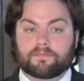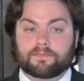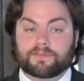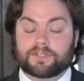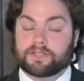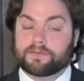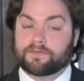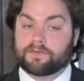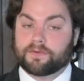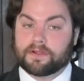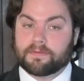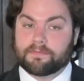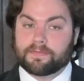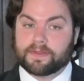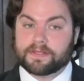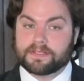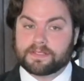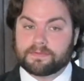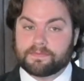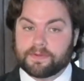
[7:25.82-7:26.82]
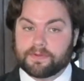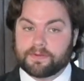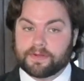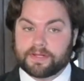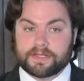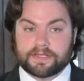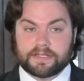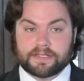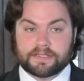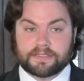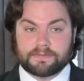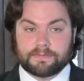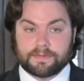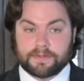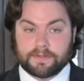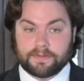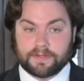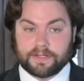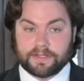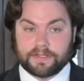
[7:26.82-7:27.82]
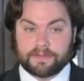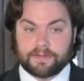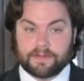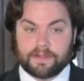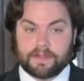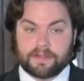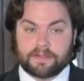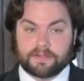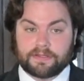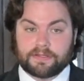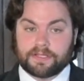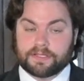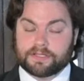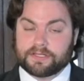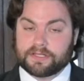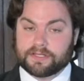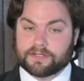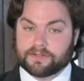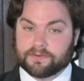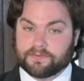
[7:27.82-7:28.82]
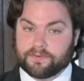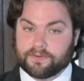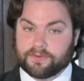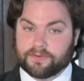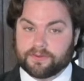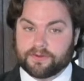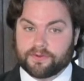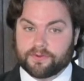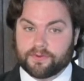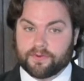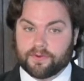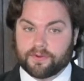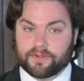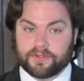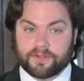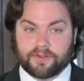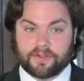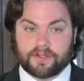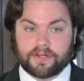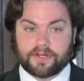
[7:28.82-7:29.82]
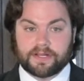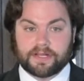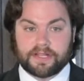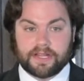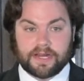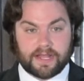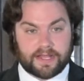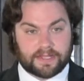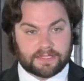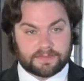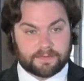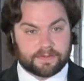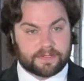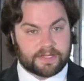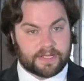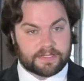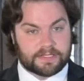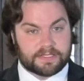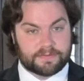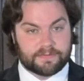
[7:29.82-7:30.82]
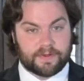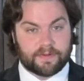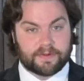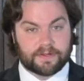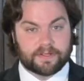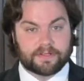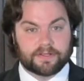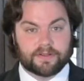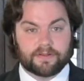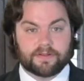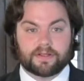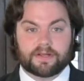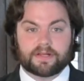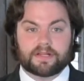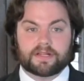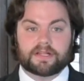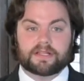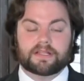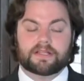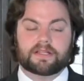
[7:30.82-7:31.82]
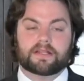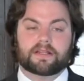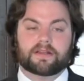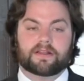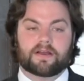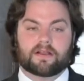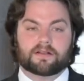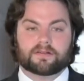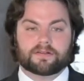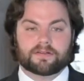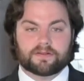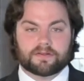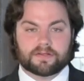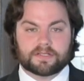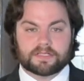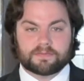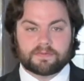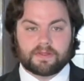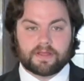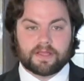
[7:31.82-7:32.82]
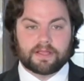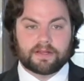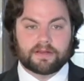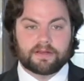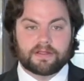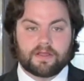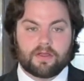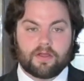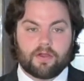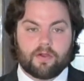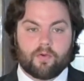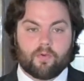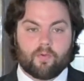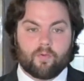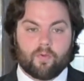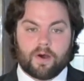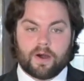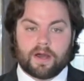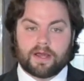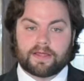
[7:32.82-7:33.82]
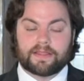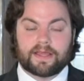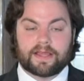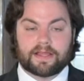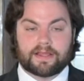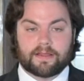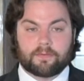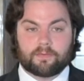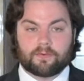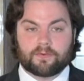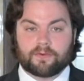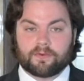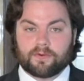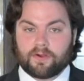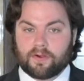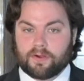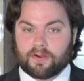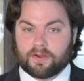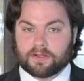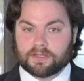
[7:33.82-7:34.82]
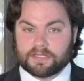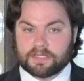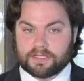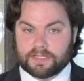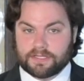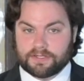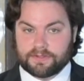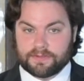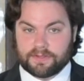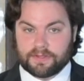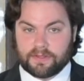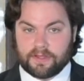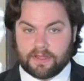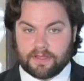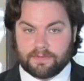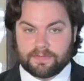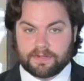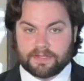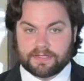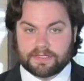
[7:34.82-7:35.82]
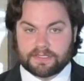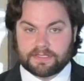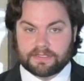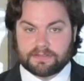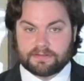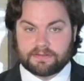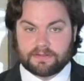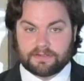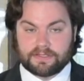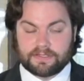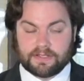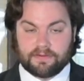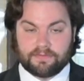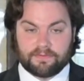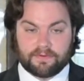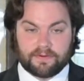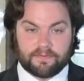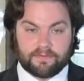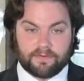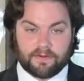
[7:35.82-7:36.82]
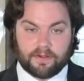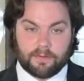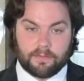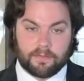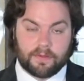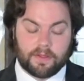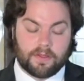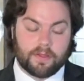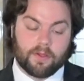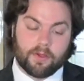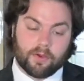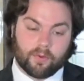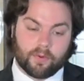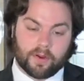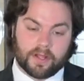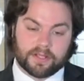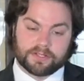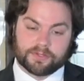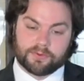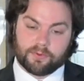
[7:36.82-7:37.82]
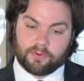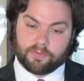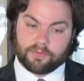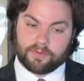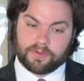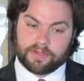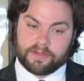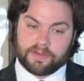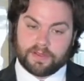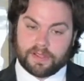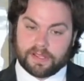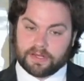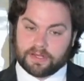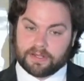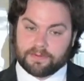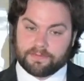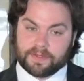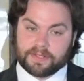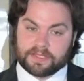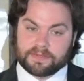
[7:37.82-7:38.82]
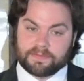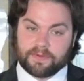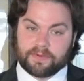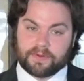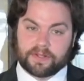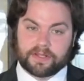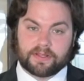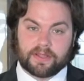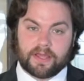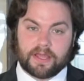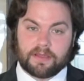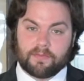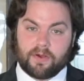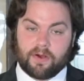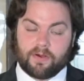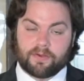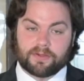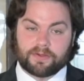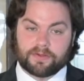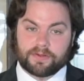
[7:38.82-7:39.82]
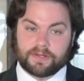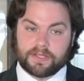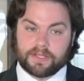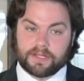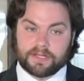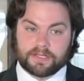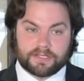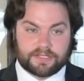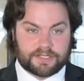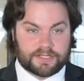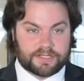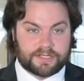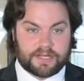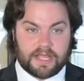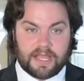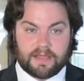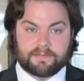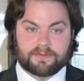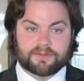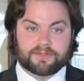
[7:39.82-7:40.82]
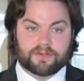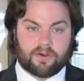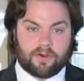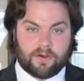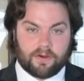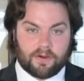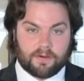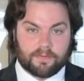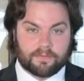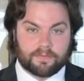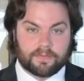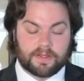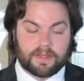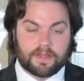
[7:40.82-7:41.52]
just for compensability and disability, just to get your foot in the door, you're going to need expert testimony. You're going to need a doctor to explain why that chemical caused the issue the claimant is suffering from. Whereas normally in a compensability claim, all you need is just damage or harm.